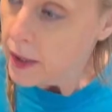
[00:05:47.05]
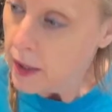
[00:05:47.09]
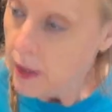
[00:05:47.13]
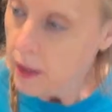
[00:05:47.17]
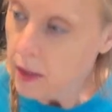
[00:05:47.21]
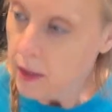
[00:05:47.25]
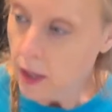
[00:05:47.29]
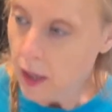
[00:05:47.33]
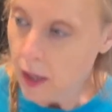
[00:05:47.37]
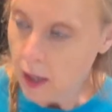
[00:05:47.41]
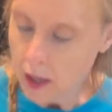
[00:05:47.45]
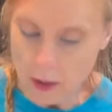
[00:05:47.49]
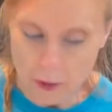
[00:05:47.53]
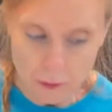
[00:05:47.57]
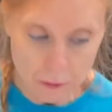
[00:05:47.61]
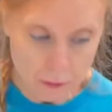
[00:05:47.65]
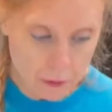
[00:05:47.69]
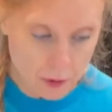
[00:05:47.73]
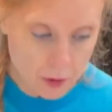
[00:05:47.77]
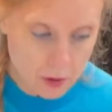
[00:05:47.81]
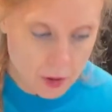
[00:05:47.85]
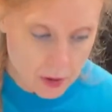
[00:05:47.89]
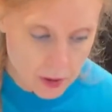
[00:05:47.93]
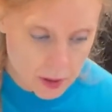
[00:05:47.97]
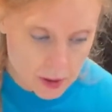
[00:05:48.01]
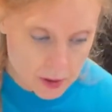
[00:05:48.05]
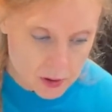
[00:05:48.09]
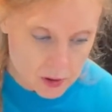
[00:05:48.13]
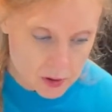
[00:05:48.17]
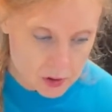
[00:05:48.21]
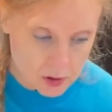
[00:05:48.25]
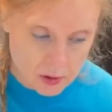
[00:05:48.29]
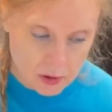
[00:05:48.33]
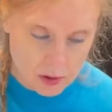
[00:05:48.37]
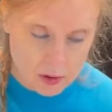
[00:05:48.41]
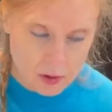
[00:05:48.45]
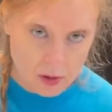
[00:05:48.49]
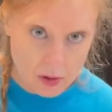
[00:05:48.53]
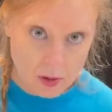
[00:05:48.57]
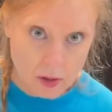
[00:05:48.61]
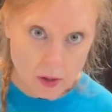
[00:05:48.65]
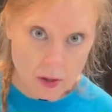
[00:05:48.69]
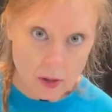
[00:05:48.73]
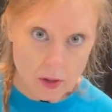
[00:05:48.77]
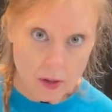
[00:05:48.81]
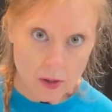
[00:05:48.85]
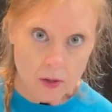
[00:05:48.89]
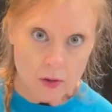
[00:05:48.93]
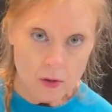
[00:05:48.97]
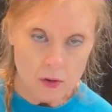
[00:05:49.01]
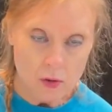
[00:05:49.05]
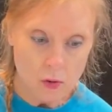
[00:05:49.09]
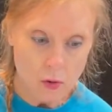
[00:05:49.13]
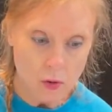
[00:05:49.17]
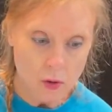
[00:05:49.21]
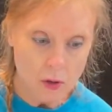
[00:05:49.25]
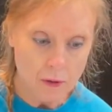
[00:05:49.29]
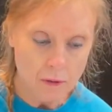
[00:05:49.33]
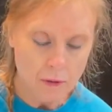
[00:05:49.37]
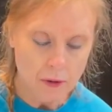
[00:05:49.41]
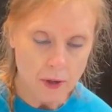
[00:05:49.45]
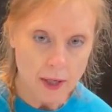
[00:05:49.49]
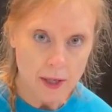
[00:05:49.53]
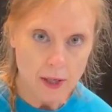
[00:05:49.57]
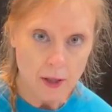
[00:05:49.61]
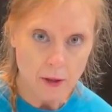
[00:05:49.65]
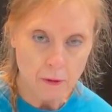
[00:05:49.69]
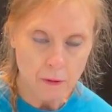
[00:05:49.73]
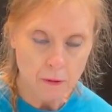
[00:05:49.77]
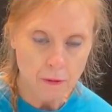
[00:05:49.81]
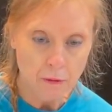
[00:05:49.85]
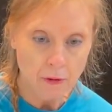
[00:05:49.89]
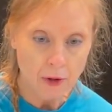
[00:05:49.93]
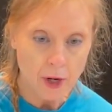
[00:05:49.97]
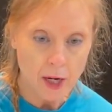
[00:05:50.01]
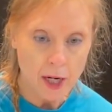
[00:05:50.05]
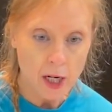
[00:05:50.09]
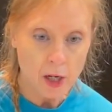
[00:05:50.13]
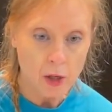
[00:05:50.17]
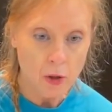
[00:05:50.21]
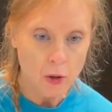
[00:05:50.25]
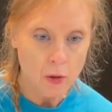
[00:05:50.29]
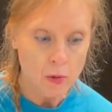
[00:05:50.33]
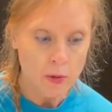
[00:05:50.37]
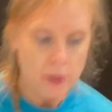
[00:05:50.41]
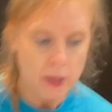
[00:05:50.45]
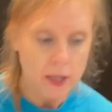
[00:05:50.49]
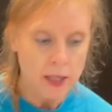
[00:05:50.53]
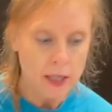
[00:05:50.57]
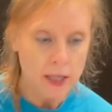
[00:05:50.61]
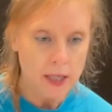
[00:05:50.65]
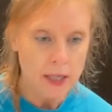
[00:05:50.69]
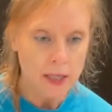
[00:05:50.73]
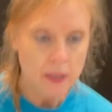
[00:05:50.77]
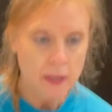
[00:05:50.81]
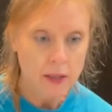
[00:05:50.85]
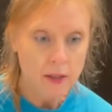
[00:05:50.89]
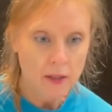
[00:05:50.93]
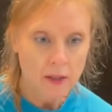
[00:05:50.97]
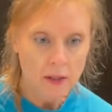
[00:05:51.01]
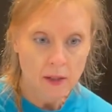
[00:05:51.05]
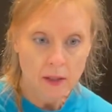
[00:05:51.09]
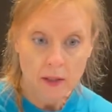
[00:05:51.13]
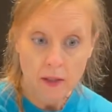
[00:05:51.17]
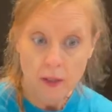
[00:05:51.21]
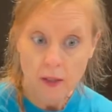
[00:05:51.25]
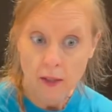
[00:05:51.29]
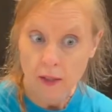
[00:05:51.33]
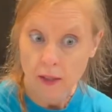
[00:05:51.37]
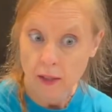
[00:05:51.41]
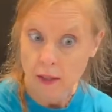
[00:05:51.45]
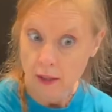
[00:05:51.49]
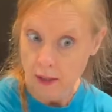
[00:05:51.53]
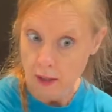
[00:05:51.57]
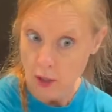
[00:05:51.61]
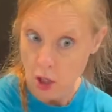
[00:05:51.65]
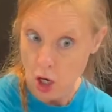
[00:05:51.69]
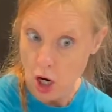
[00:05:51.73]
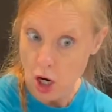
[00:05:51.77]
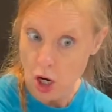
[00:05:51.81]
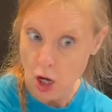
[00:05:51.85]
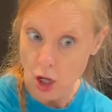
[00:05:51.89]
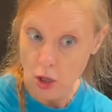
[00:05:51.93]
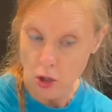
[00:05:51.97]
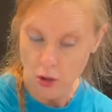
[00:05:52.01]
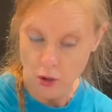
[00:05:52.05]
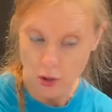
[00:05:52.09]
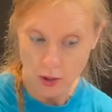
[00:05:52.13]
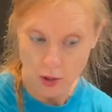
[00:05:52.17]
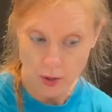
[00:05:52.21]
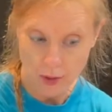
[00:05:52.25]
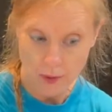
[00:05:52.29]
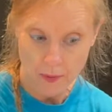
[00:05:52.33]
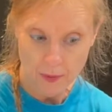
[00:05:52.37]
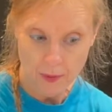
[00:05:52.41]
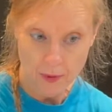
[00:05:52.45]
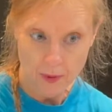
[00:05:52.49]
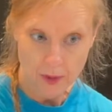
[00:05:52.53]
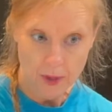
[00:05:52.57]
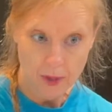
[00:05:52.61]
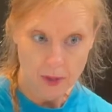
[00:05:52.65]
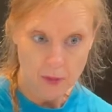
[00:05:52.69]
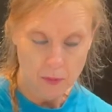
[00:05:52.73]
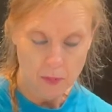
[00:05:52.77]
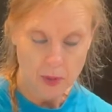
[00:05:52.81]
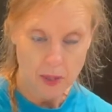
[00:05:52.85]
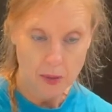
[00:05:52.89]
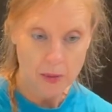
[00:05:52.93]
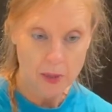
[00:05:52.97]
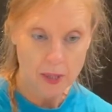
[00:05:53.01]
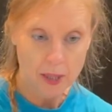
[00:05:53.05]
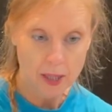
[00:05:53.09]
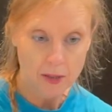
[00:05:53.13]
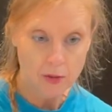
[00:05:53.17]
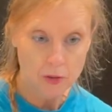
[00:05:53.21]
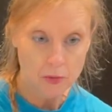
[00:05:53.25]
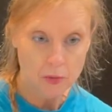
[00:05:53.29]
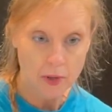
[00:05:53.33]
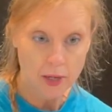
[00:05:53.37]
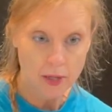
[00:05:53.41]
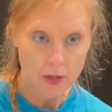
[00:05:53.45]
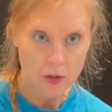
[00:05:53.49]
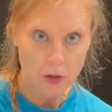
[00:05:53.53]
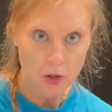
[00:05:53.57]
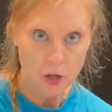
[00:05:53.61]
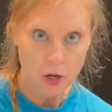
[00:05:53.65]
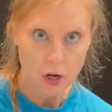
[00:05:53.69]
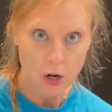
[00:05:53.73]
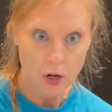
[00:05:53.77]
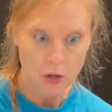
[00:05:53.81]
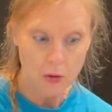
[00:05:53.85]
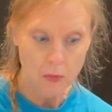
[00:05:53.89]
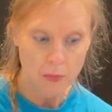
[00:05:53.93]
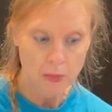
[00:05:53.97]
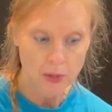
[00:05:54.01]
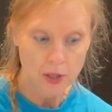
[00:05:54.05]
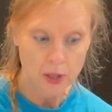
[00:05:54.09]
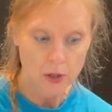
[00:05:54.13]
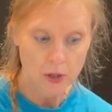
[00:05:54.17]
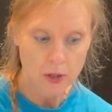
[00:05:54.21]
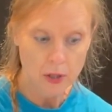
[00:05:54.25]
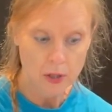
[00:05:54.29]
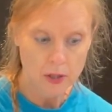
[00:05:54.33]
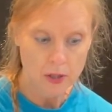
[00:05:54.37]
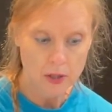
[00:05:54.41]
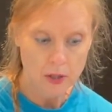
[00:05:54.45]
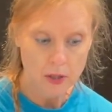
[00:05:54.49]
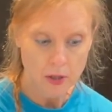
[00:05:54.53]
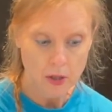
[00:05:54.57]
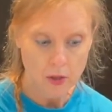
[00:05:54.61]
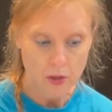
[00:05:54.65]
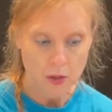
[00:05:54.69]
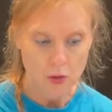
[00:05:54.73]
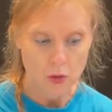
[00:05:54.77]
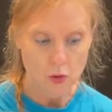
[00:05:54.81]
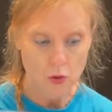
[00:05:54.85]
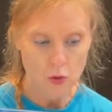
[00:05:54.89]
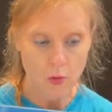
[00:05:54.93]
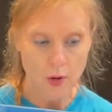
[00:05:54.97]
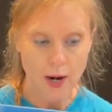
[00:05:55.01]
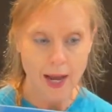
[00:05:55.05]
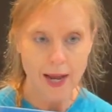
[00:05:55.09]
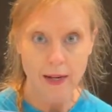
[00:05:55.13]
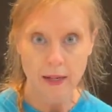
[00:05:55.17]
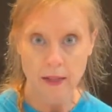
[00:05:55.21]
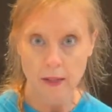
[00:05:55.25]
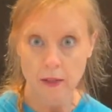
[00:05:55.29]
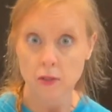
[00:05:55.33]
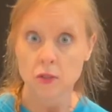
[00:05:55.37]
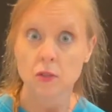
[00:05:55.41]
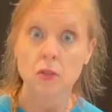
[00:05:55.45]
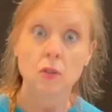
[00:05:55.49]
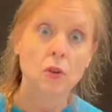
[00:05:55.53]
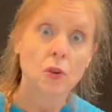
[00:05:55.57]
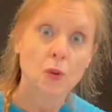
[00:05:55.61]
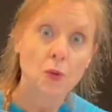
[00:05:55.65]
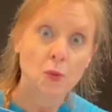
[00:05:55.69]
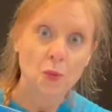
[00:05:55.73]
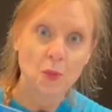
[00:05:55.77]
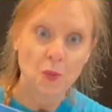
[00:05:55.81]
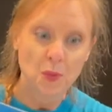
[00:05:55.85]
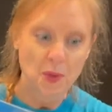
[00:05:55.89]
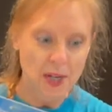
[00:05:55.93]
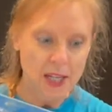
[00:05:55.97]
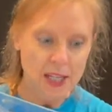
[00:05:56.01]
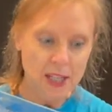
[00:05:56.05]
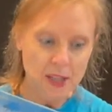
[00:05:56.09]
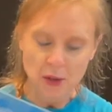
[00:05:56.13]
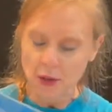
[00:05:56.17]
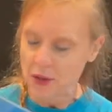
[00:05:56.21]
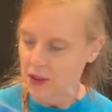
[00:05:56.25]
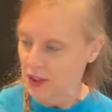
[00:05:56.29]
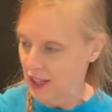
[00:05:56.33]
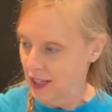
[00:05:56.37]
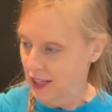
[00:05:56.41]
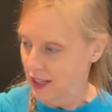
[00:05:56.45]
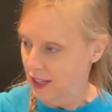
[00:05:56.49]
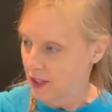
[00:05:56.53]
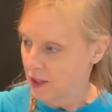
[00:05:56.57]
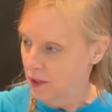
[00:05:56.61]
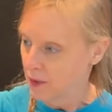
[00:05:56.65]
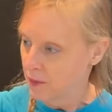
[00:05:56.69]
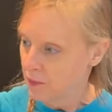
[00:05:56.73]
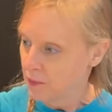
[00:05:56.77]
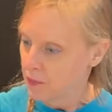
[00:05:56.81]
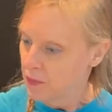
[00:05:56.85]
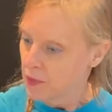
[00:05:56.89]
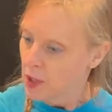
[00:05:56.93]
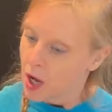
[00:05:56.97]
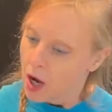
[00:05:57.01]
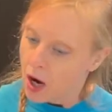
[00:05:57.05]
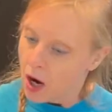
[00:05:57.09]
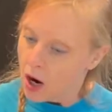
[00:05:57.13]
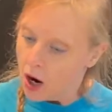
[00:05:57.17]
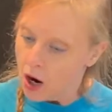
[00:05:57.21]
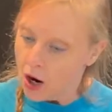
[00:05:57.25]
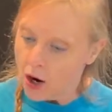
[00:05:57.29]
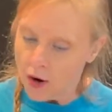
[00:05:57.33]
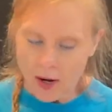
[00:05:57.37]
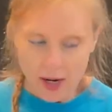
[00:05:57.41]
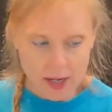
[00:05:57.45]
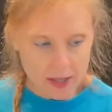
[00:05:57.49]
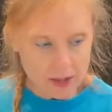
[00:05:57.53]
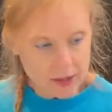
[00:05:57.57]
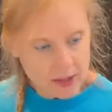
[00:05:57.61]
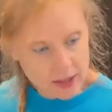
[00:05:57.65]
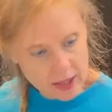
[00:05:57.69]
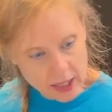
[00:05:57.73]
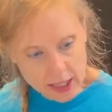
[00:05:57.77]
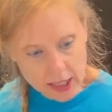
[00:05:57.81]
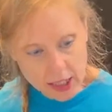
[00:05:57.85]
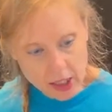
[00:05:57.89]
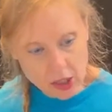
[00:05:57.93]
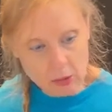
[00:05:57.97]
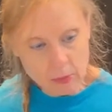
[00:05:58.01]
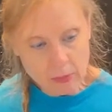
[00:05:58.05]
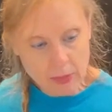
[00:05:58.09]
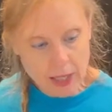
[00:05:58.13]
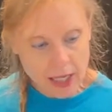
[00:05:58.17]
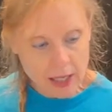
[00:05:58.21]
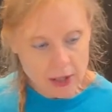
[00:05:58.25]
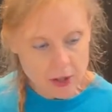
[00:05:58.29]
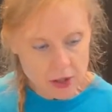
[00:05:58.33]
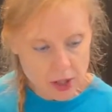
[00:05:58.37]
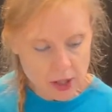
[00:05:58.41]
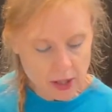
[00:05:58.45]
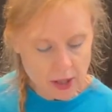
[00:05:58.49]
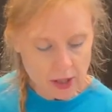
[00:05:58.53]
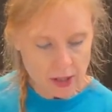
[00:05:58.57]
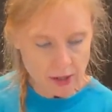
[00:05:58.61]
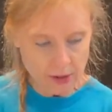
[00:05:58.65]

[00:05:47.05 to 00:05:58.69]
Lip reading: it kind of looks sort of like a fiery color. Maybe that's why they're called bearded dragons. What do you think? All right, thank you, Magic.